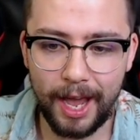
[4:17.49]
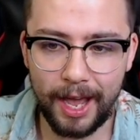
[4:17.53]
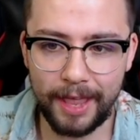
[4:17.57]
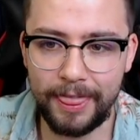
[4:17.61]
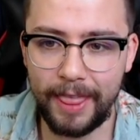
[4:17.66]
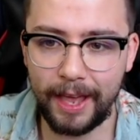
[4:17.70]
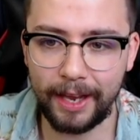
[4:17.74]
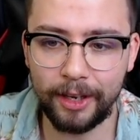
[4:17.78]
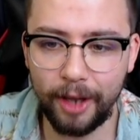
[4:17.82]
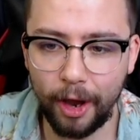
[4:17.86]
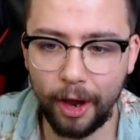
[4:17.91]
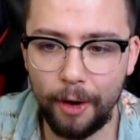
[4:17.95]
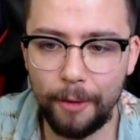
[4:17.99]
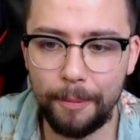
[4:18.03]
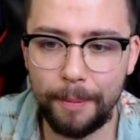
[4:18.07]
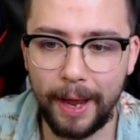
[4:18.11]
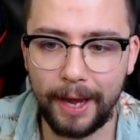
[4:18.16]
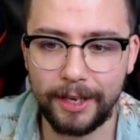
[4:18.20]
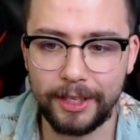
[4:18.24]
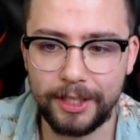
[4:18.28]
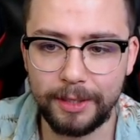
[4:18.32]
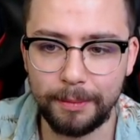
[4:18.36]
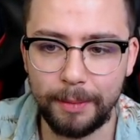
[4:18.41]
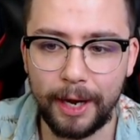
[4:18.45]
And then go
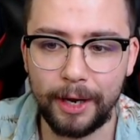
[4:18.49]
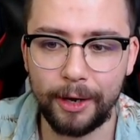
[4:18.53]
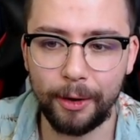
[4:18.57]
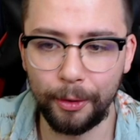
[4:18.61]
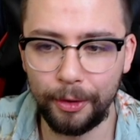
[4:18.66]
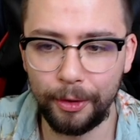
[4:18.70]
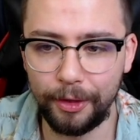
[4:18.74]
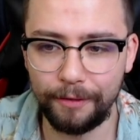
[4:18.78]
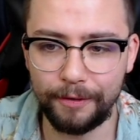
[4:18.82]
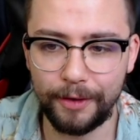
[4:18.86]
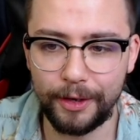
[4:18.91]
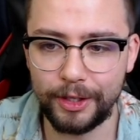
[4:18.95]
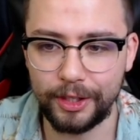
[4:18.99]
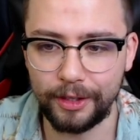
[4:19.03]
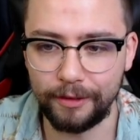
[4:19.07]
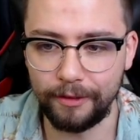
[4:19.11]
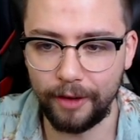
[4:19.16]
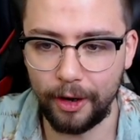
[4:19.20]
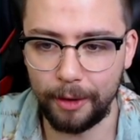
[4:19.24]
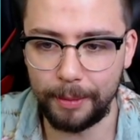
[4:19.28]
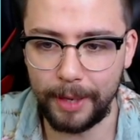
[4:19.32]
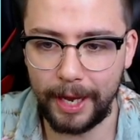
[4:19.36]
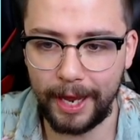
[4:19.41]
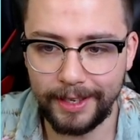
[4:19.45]
back to my other version
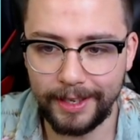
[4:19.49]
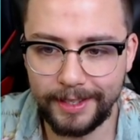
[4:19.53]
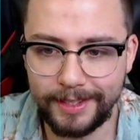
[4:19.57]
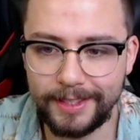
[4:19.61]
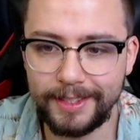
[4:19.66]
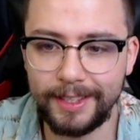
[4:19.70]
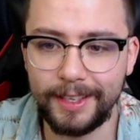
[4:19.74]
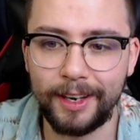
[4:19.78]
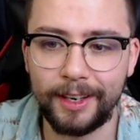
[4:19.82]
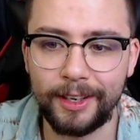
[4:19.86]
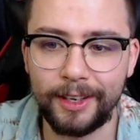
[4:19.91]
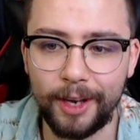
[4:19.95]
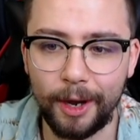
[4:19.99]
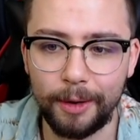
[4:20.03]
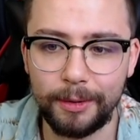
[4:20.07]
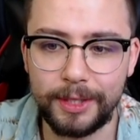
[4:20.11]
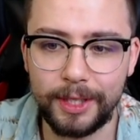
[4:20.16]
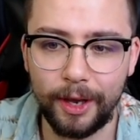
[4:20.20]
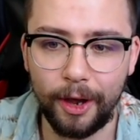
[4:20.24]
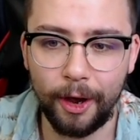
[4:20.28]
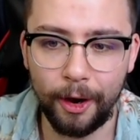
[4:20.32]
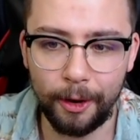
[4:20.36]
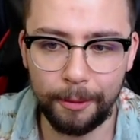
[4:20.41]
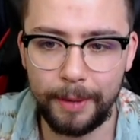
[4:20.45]
of OBS and go
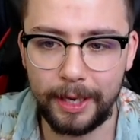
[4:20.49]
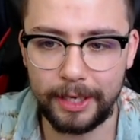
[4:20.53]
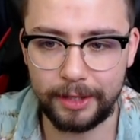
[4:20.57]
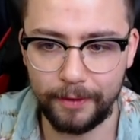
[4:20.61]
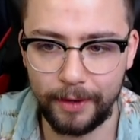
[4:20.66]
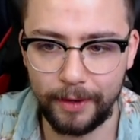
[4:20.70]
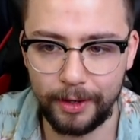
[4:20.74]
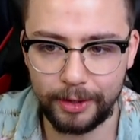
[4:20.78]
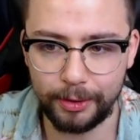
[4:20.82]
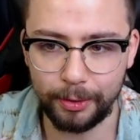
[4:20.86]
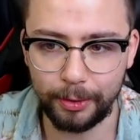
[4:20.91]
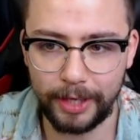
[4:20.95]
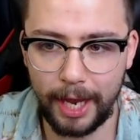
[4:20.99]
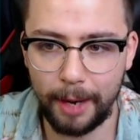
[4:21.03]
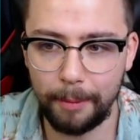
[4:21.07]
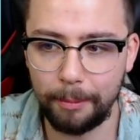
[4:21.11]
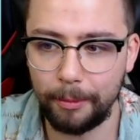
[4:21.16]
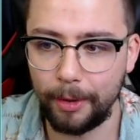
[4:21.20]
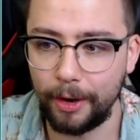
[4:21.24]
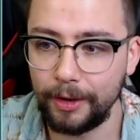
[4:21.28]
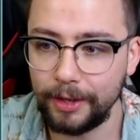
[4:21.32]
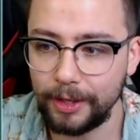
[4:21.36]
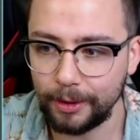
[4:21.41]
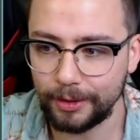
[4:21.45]
to OBS virtual
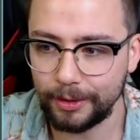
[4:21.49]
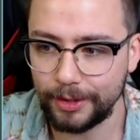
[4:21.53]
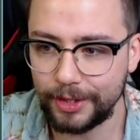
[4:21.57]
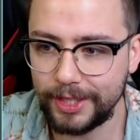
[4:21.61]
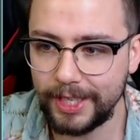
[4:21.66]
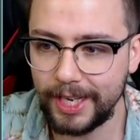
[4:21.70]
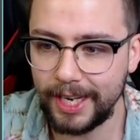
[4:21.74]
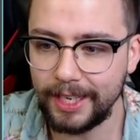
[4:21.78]
camera. You'll